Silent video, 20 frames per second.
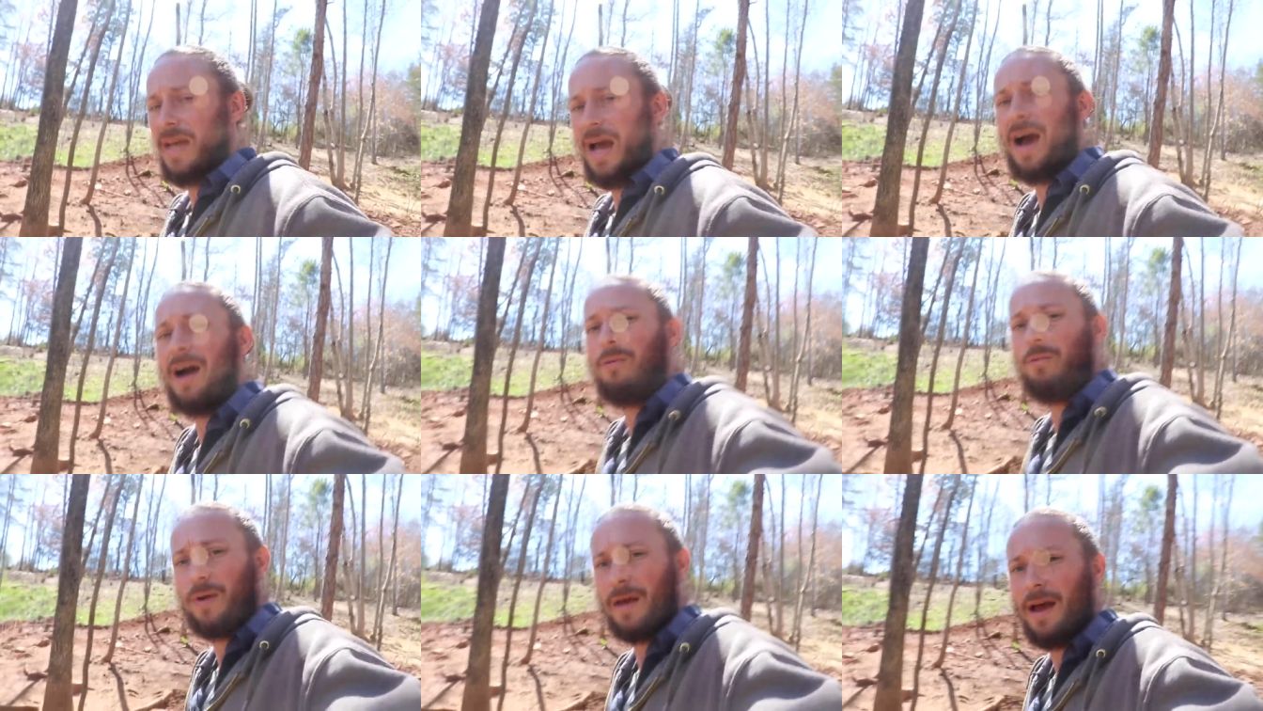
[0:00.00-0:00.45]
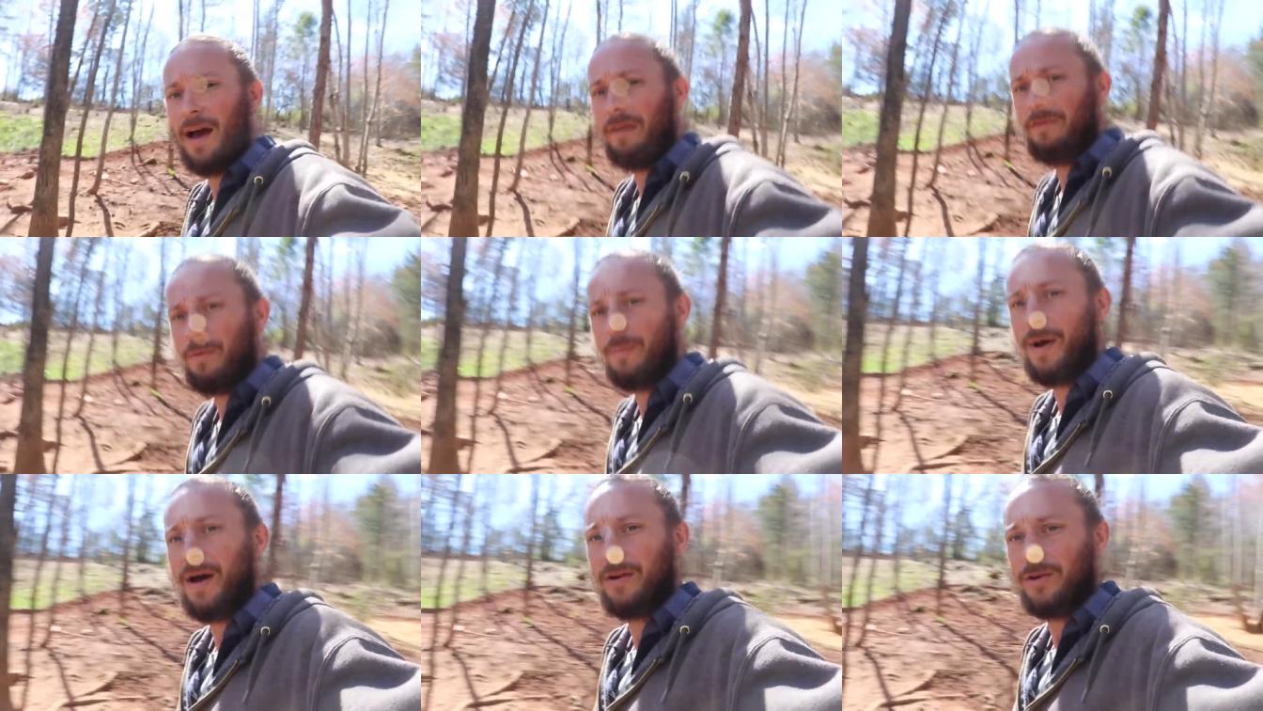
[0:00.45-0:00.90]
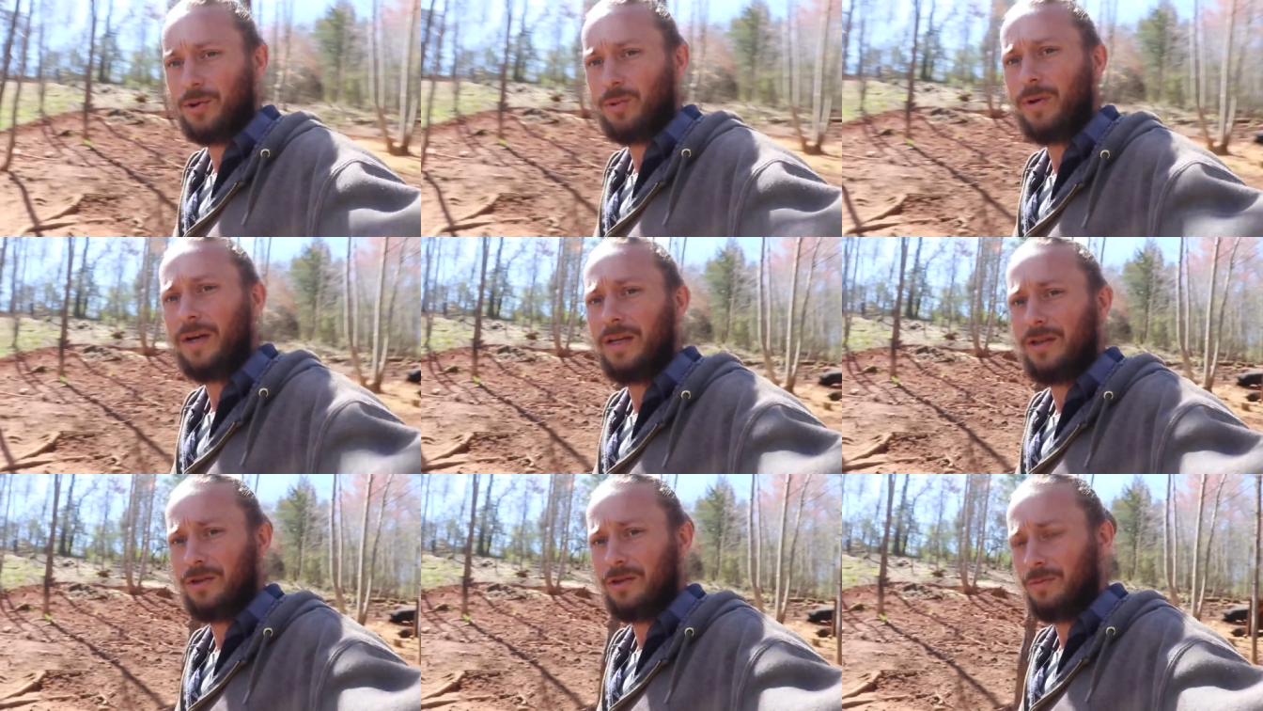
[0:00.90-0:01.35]
yeah, we have about
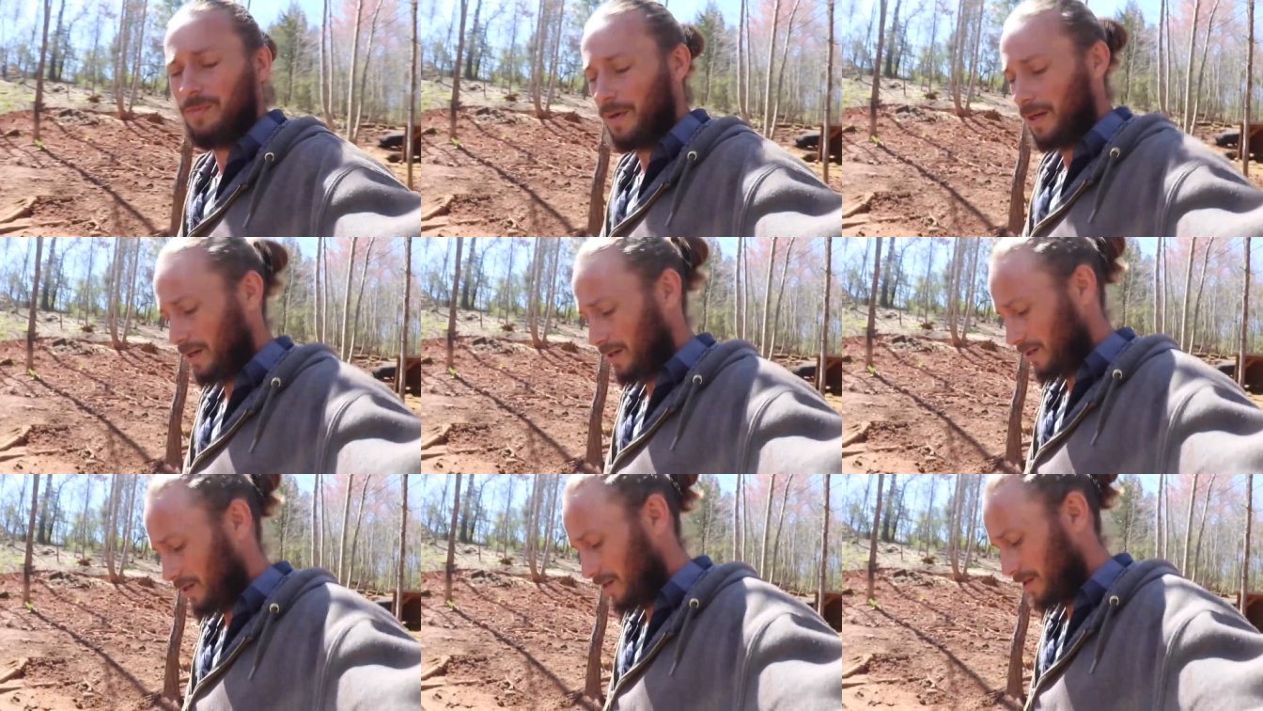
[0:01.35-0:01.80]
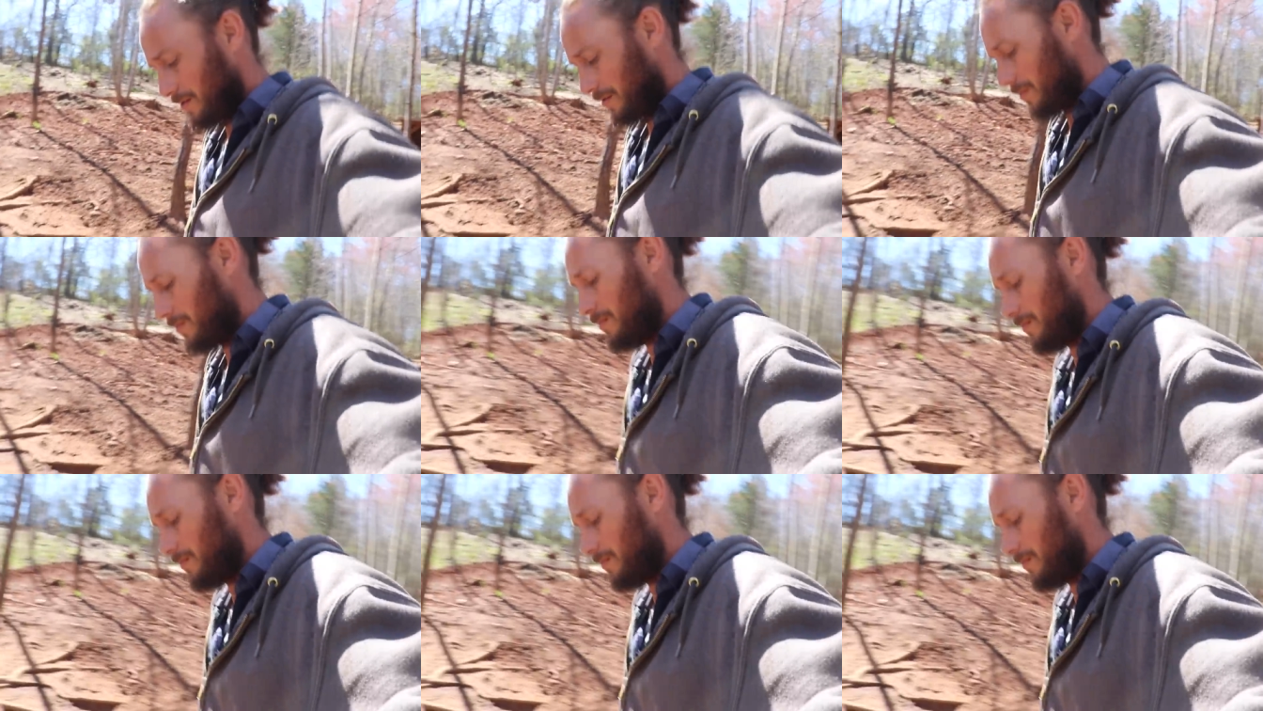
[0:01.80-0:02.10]
22 pigs here